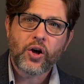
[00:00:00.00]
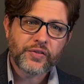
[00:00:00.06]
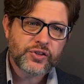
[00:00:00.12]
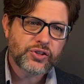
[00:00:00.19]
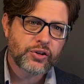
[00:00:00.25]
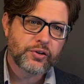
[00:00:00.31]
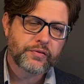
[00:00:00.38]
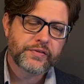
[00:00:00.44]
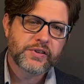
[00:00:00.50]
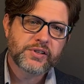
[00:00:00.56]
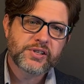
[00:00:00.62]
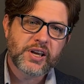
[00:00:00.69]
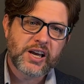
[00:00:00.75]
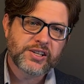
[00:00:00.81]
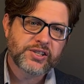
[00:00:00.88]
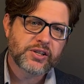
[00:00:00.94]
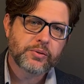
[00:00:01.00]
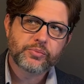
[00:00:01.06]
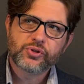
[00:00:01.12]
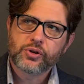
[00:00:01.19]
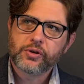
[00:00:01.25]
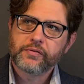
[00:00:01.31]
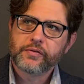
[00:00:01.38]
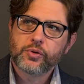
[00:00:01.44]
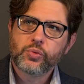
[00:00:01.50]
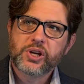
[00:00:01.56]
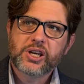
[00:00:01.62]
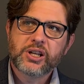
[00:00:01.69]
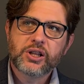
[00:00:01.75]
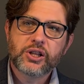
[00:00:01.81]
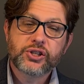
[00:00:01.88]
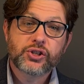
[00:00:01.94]
the surface, as an observer, we
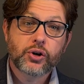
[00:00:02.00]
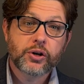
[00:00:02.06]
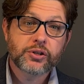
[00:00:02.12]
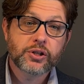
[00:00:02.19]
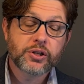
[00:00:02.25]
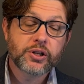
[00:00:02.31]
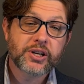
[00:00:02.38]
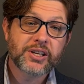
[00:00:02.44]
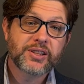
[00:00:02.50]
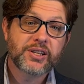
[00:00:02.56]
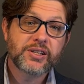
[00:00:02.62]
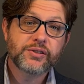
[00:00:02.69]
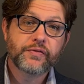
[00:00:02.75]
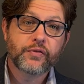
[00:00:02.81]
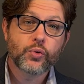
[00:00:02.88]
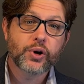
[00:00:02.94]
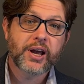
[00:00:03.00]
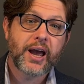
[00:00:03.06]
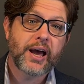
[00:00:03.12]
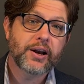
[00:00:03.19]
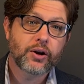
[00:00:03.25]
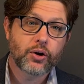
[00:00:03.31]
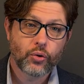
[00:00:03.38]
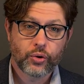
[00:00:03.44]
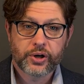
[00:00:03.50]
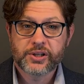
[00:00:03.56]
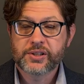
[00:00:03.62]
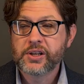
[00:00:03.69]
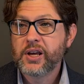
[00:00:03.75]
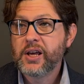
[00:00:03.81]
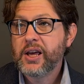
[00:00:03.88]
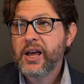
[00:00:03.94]
can start to look at these four categories.
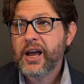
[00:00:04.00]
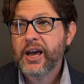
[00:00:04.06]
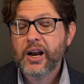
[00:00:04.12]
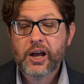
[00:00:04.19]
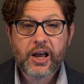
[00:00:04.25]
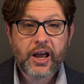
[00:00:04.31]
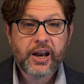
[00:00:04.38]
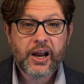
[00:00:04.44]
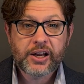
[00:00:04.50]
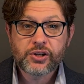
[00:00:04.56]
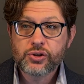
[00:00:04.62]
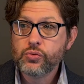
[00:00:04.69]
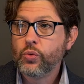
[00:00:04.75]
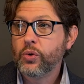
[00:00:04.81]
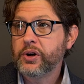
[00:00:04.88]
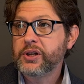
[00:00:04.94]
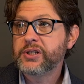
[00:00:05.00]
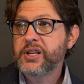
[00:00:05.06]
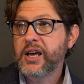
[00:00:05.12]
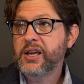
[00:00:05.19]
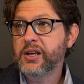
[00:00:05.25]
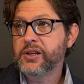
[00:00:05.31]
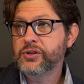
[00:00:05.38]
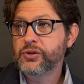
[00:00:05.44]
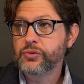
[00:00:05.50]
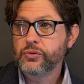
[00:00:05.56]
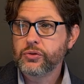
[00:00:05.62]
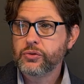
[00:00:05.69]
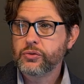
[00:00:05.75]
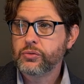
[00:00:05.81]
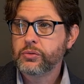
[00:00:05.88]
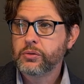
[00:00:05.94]
And I do want to take us
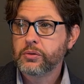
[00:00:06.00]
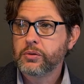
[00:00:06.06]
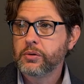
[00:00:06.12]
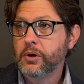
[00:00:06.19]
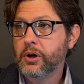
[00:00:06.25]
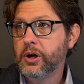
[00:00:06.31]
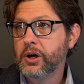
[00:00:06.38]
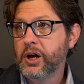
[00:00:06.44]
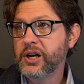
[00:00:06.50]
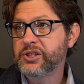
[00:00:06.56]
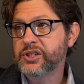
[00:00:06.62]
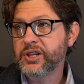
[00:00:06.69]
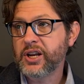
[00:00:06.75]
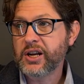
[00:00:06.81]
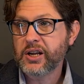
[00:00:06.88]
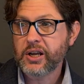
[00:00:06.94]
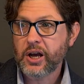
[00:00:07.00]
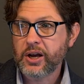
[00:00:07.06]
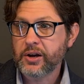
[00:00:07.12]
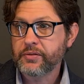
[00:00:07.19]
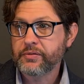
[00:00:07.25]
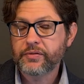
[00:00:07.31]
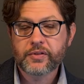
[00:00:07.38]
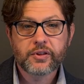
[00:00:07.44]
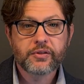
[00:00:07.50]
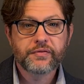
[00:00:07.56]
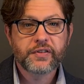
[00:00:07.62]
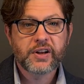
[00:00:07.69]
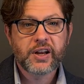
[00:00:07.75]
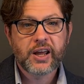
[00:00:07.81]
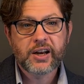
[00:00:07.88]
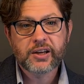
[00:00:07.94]
through a study of the
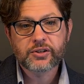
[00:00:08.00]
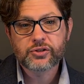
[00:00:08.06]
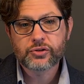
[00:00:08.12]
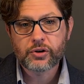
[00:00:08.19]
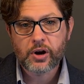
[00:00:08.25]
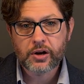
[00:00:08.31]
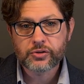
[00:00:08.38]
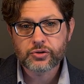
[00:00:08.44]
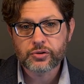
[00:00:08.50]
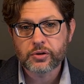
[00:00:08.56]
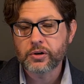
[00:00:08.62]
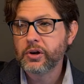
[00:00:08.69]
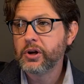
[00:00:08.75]
phonetic structure.